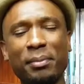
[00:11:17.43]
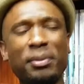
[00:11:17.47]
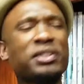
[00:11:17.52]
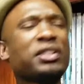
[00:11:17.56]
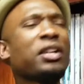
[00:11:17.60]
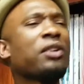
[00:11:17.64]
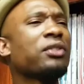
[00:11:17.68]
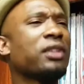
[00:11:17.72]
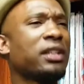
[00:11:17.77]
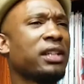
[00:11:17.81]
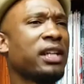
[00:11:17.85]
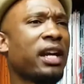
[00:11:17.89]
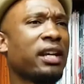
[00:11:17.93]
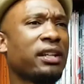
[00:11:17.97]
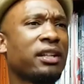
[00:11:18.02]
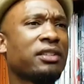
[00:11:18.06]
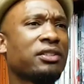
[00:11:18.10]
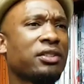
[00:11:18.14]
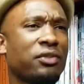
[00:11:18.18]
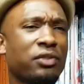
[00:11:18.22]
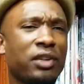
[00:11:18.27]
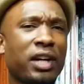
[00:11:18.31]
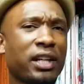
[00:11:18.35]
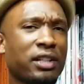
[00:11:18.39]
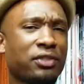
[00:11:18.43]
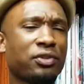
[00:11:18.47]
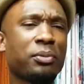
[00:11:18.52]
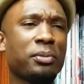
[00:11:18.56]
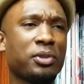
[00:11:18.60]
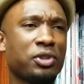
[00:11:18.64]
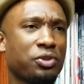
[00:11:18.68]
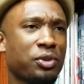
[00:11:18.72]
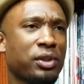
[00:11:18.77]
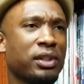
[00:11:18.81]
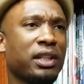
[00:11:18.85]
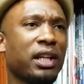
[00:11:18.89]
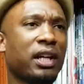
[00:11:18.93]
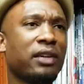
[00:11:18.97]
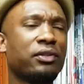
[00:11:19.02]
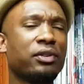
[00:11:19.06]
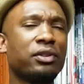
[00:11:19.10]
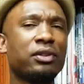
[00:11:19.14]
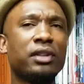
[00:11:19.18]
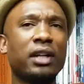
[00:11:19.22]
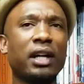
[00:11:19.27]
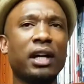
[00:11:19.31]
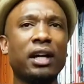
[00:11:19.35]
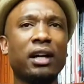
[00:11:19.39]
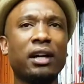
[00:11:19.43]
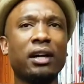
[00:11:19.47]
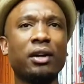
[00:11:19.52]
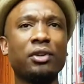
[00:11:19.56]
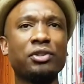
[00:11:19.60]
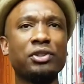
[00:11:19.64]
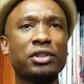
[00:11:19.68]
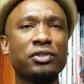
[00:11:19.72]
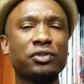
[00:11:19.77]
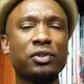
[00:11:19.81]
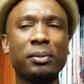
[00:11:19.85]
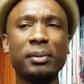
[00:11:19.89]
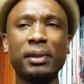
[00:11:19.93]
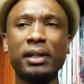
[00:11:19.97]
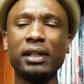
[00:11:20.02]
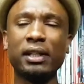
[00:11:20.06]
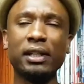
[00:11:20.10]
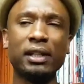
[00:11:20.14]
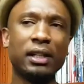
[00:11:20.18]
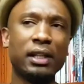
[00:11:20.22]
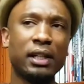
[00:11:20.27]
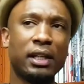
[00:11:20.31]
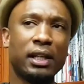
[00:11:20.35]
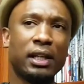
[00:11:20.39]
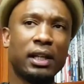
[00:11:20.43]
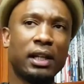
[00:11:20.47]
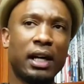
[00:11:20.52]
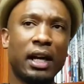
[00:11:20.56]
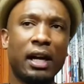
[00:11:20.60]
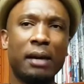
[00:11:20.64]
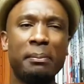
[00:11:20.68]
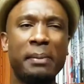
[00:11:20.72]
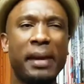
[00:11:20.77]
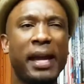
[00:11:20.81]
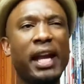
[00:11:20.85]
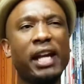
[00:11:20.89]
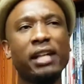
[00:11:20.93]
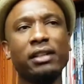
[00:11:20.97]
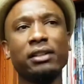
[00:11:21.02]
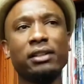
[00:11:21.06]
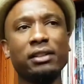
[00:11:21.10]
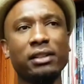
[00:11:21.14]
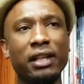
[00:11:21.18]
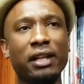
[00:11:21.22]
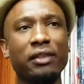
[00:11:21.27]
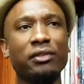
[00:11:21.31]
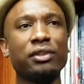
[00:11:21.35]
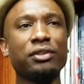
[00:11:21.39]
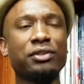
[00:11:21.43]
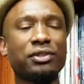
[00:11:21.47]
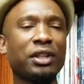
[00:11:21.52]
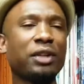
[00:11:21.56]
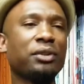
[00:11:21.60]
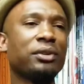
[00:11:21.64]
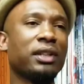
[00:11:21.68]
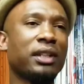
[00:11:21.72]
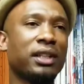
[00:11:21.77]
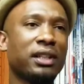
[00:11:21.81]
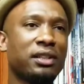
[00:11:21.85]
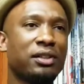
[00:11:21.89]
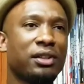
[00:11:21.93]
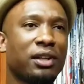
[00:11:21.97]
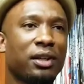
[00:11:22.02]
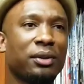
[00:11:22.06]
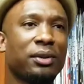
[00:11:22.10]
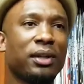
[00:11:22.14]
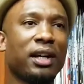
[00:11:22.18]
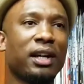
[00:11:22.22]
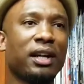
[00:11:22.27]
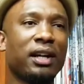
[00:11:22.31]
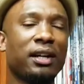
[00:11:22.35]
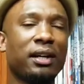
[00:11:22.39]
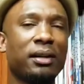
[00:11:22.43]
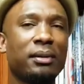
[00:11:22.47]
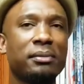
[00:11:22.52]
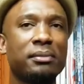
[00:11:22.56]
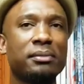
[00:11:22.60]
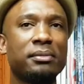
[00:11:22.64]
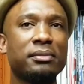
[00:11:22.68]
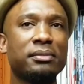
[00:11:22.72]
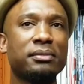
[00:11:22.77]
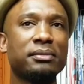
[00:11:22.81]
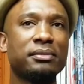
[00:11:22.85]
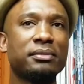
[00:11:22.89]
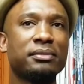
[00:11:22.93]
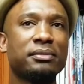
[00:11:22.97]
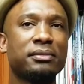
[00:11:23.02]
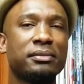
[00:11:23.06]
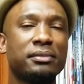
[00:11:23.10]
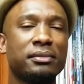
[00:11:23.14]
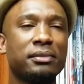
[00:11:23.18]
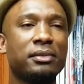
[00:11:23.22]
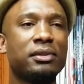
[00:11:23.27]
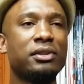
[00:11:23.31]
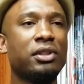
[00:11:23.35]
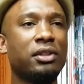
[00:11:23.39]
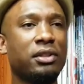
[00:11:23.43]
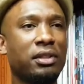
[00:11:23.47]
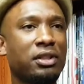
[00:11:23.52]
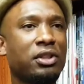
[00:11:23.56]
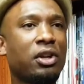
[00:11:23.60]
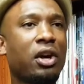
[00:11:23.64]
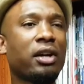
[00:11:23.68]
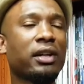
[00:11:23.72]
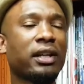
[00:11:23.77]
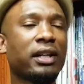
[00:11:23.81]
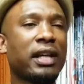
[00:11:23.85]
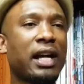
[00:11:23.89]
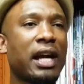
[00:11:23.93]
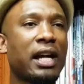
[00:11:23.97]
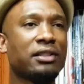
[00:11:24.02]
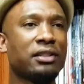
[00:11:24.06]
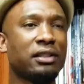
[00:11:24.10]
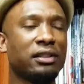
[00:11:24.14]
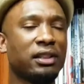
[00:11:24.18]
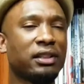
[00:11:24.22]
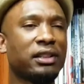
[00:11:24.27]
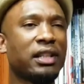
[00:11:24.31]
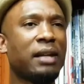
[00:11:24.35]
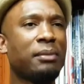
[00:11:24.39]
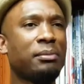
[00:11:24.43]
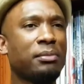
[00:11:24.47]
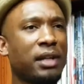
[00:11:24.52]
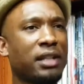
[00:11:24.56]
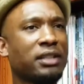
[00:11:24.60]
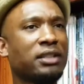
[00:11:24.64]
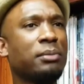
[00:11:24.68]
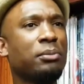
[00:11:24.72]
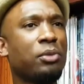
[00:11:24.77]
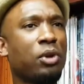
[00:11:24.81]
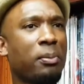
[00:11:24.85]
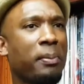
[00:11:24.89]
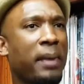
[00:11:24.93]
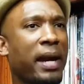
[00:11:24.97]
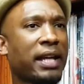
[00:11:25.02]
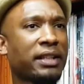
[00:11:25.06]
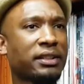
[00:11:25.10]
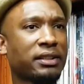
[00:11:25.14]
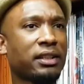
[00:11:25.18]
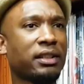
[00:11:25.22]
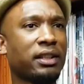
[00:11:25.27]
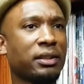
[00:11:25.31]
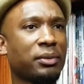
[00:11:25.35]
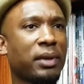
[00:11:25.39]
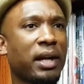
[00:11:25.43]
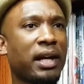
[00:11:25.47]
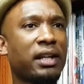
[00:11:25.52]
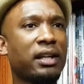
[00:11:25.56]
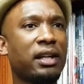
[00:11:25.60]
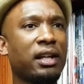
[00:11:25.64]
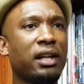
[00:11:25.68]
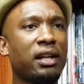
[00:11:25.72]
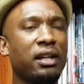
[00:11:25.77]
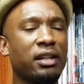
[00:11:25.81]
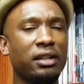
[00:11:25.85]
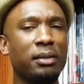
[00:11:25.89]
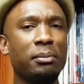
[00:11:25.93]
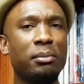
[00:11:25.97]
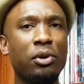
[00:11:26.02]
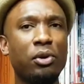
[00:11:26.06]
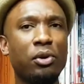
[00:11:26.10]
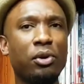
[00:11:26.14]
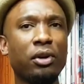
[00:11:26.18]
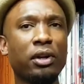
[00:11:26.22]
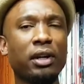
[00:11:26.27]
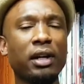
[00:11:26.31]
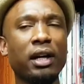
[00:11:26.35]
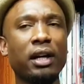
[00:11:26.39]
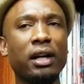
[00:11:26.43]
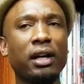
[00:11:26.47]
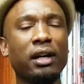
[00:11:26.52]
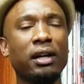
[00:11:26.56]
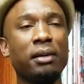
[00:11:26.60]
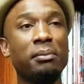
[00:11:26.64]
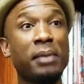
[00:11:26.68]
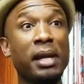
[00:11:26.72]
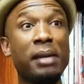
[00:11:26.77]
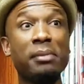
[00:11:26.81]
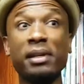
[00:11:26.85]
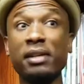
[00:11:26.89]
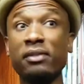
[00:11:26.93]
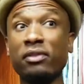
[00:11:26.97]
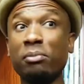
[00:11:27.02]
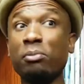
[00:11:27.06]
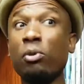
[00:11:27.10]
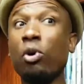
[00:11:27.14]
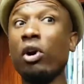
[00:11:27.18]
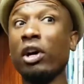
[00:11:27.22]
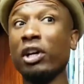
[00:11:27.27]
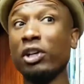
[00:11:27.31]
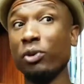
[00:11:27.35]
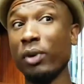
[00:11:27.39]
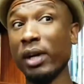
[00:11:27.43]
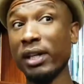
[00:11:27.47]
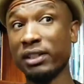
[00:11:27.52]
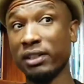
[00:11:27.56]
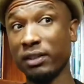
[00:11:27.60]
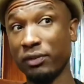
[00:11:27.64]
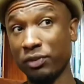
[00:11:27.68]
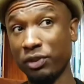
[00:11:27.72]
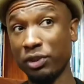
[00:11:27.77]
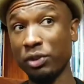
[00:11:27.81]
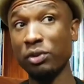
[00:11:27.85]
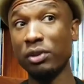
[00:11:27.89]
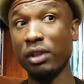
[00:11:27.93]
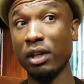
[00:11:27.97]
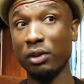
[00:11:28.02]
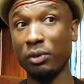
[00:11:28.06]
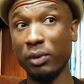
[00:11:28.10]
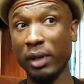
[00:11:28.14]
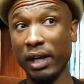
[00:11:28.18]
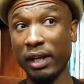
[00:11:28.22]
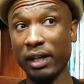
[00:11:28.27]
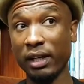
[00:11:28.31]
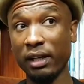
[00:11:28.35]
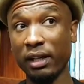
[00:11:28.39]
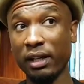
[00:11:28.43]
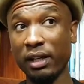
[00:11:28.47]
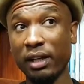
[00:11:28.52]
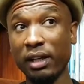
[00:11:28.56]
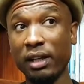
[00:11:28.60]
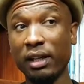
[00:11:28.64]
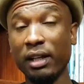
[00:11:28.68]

But certainly, yeah. So I guess from a street level, or just from a manhood level, certainly, you know, the darker guys are looked at as the more masculine, right? The more, maybe even more aggressive too, though, right?